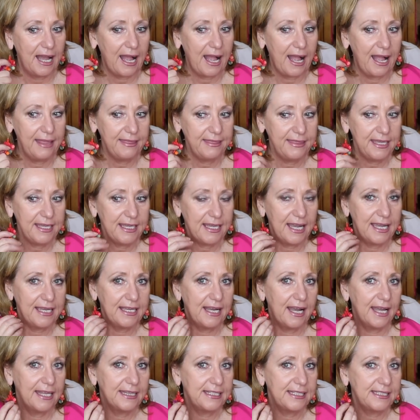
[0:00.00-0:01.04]
I think I
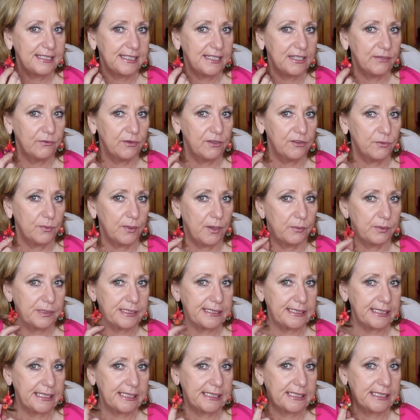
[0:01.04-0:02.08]
got these earrings when I was
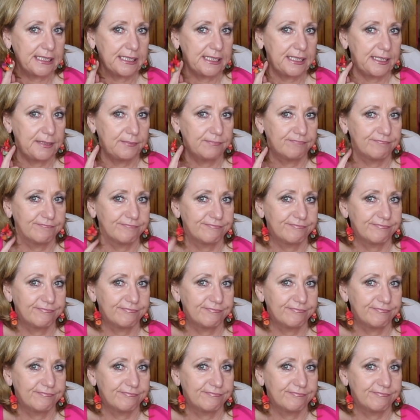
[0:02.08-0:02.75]
16.